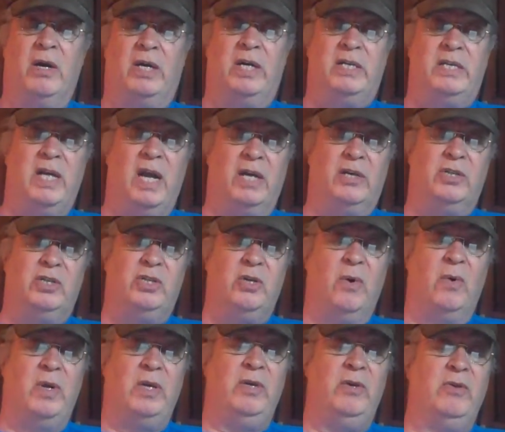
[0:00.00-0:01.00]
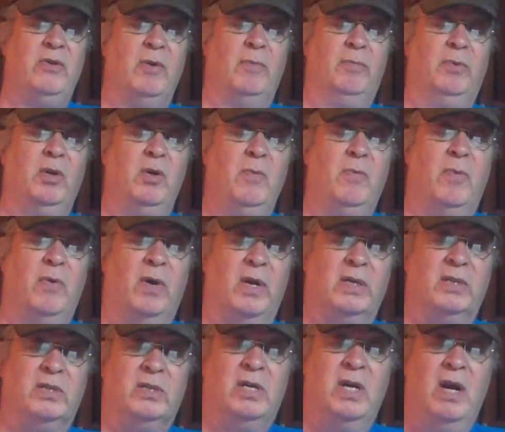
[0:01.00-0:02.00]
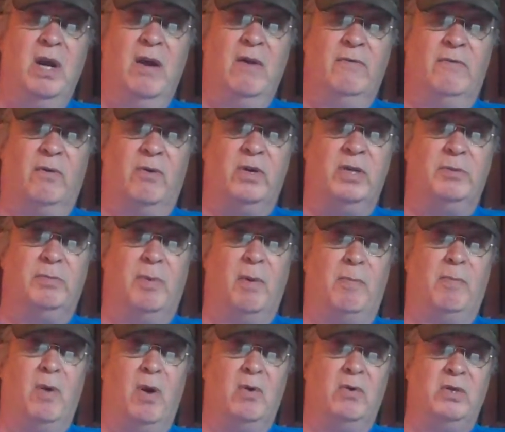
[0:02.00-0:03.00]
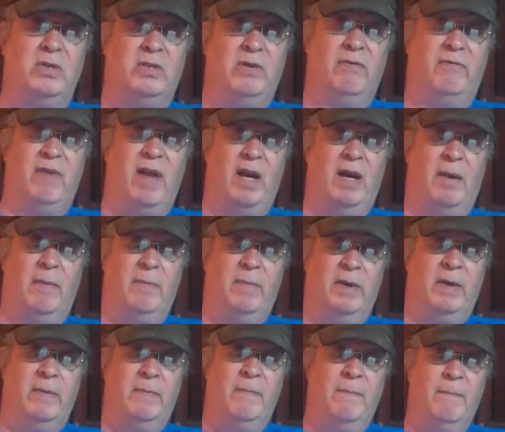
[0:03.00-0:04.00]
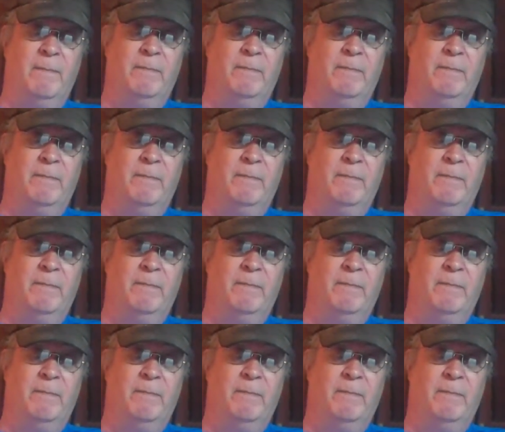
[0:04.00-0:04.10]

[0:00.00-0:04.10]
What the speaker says: architect showing you the blueprints for his proposed development.